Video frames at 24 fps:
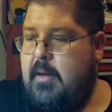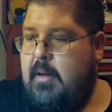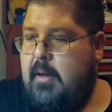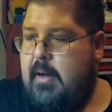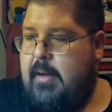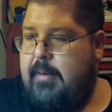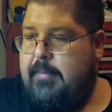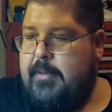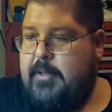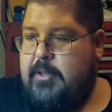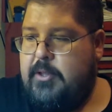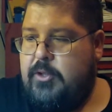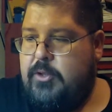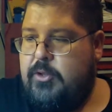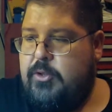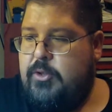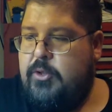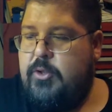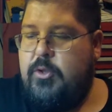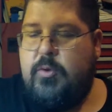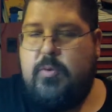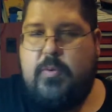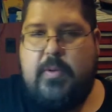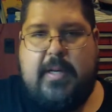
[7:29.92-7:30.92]
I mean,
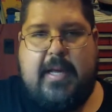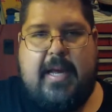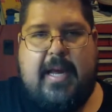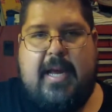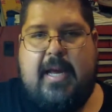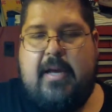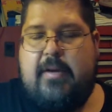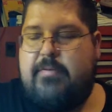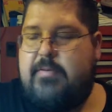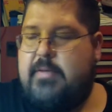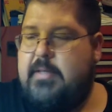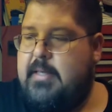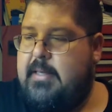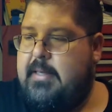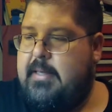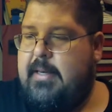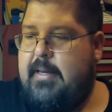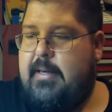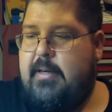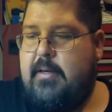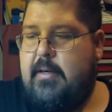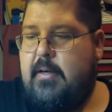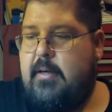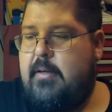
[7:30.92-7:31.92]
you would have to
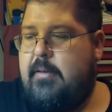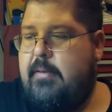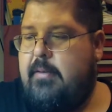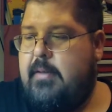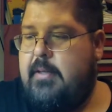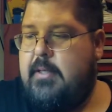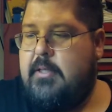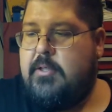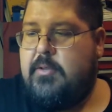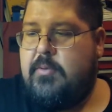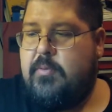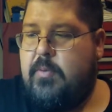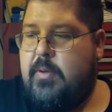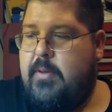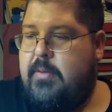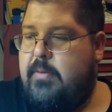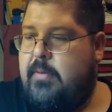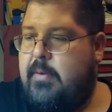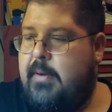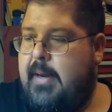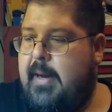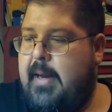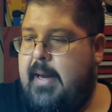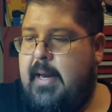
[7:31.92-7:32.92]
get on this with
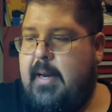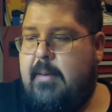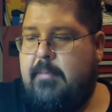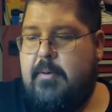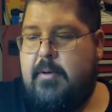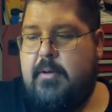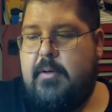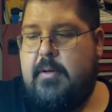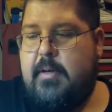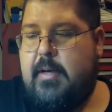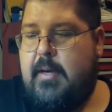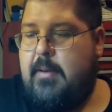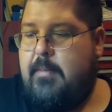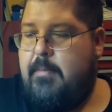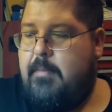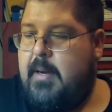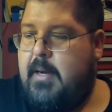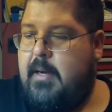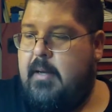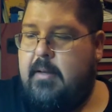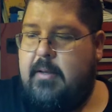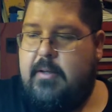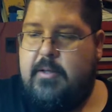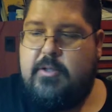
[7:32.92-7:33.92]
a hammer and
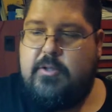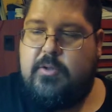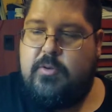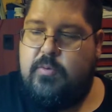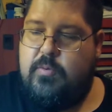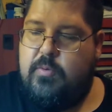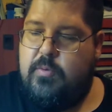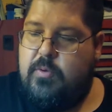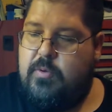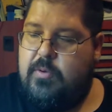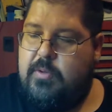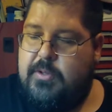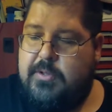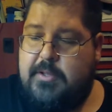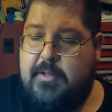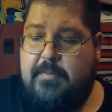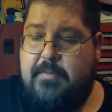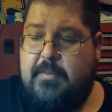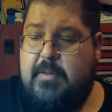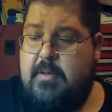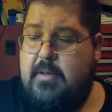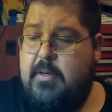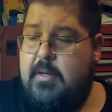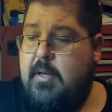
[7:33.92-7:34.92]
mallet or
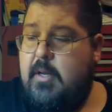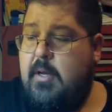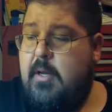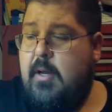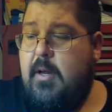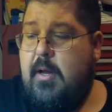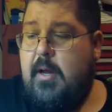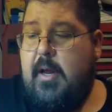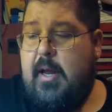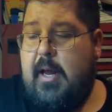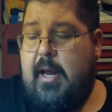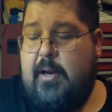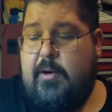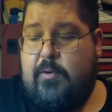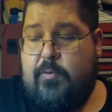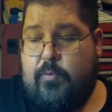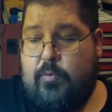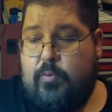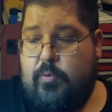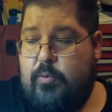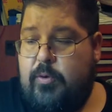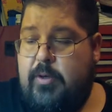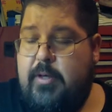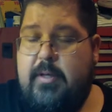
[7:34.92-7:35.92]
something
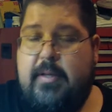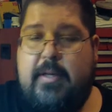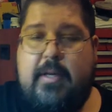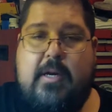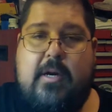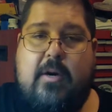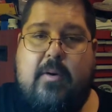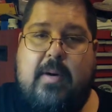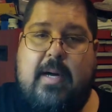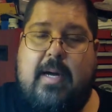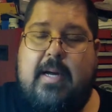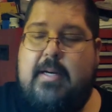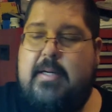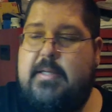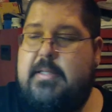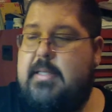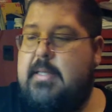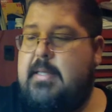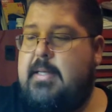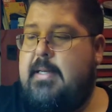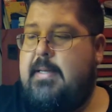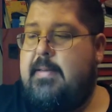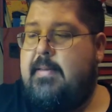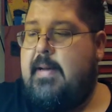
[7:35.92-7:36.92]
and really go at it to
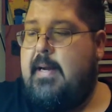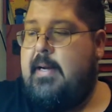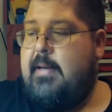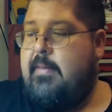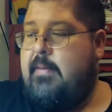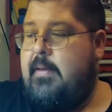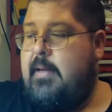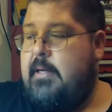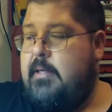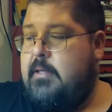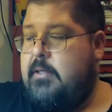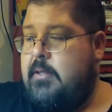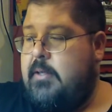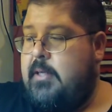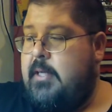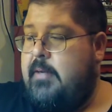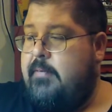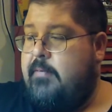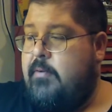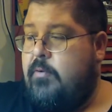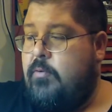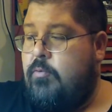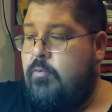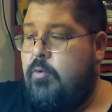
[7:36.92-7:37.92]
get that thing to
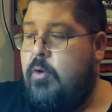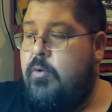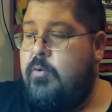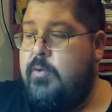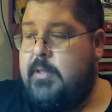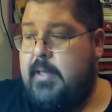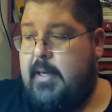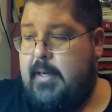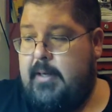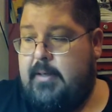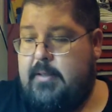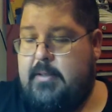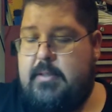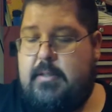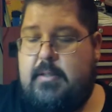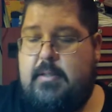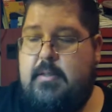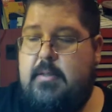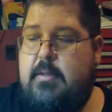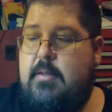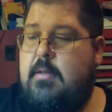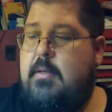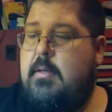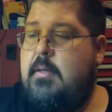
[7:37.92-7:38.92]
even rotate
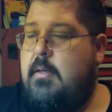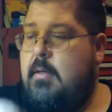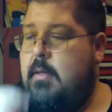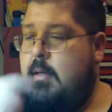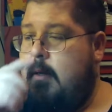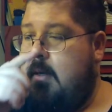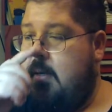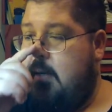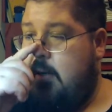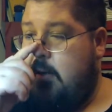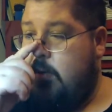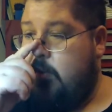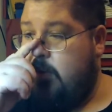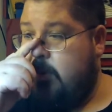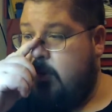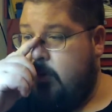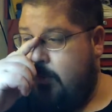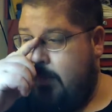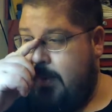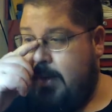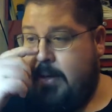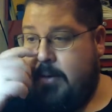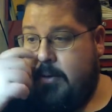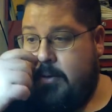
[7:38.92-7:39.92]
with the
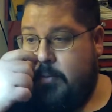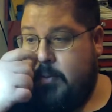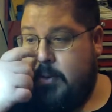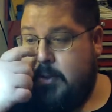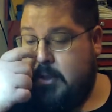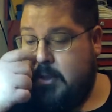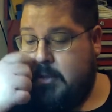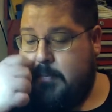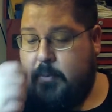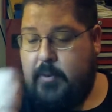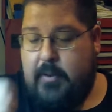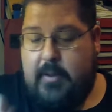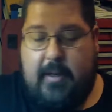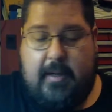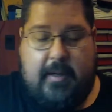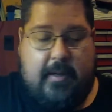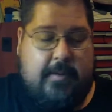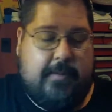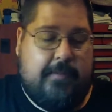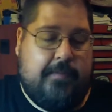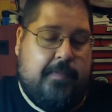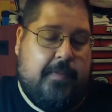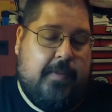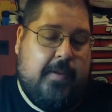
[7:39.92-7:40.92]
manner in which it's put
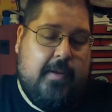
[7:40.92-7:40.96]
on.